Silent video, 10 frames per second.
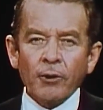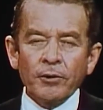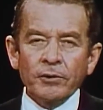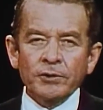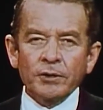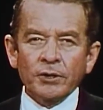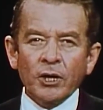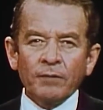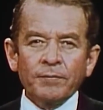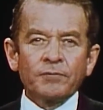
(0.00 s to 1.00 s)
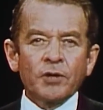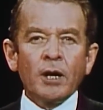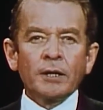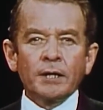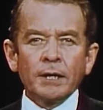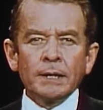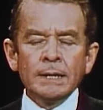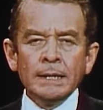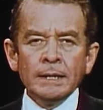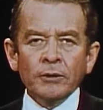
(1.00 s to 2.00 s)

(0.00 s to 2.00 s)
carriers in the Gulf of Tonkin